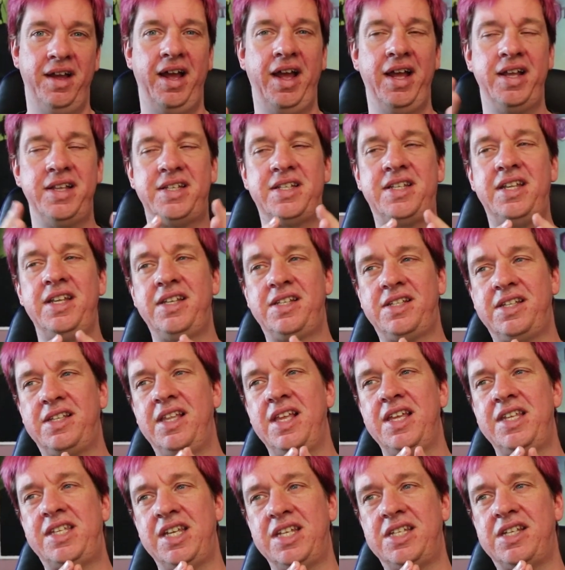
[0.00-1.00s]
This is,
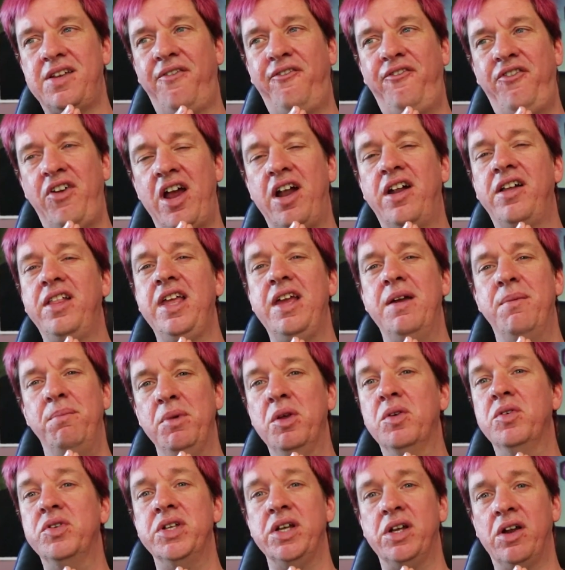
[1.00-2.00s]
this is a fairly
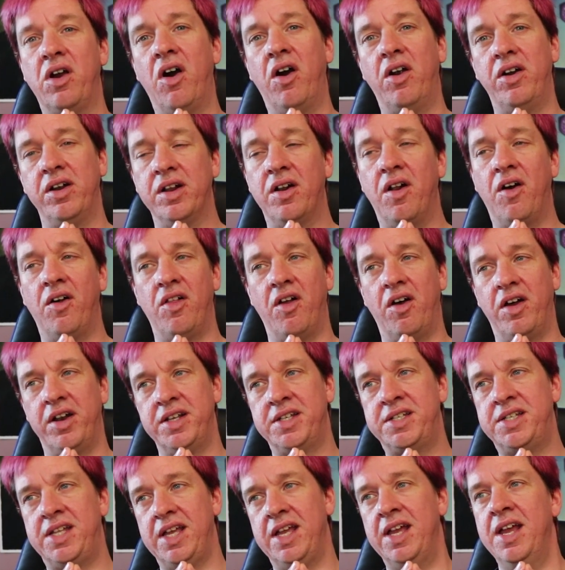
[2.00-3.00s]
amusing card, in all
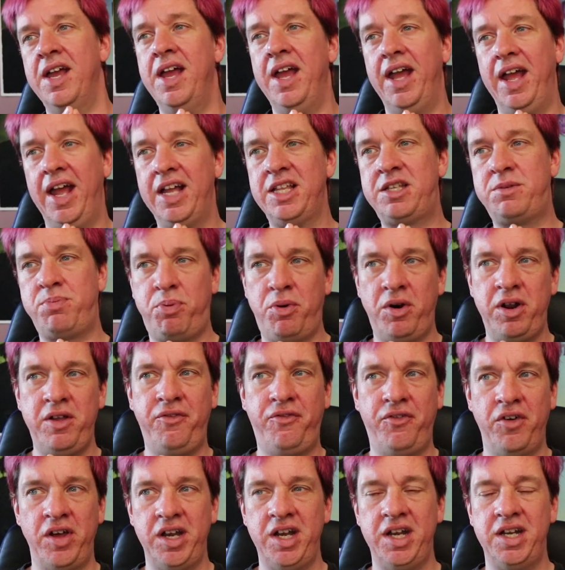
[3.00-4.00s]
honesty. It's pretty
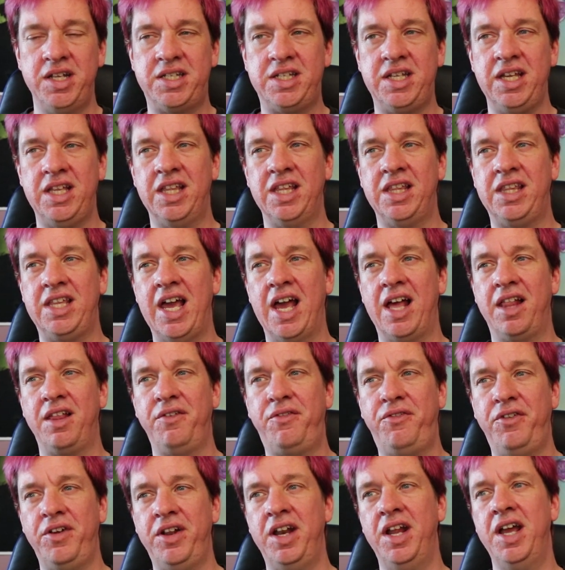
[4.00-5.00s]
funny to see that the
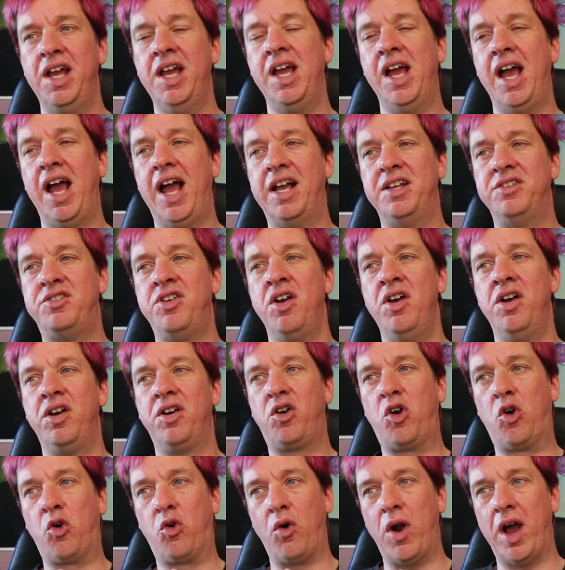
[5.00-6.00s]
elephant has
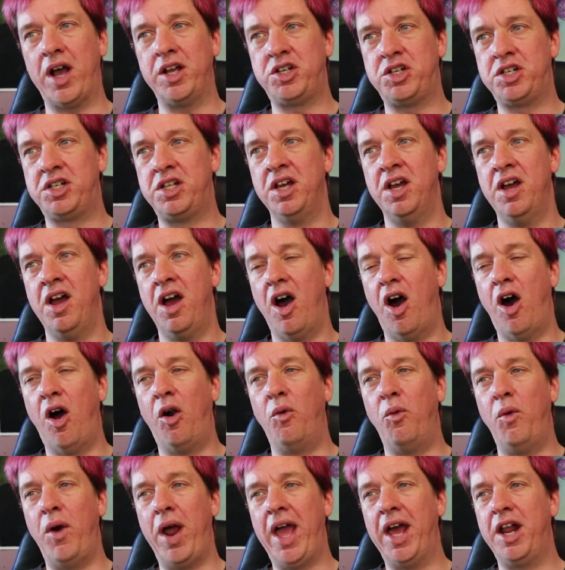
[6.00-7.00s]
crushed
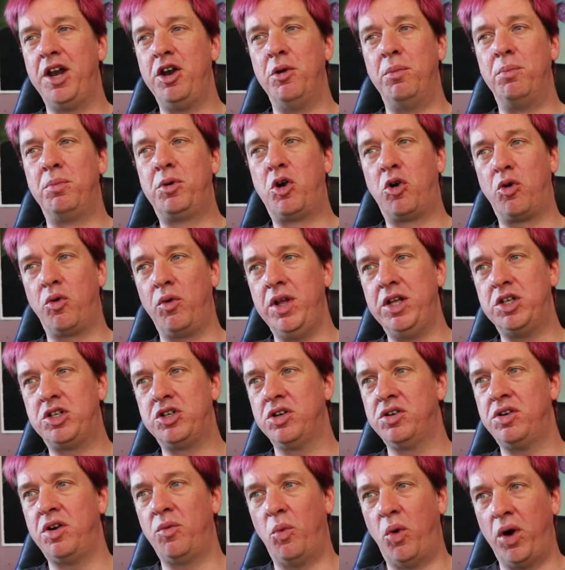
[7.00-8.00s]
a random
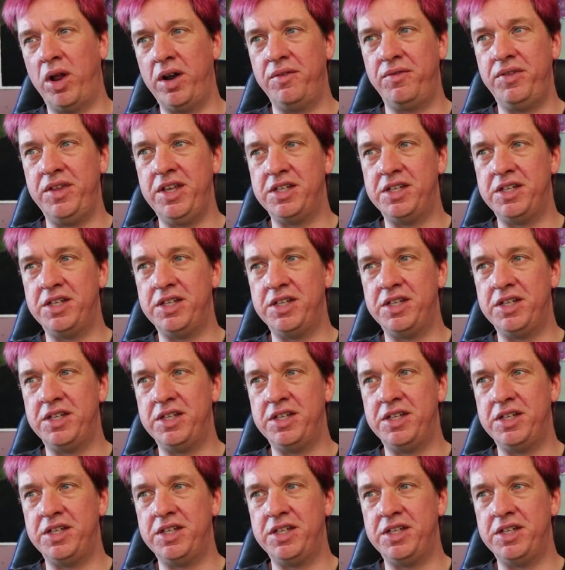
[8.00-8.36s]
creature. One of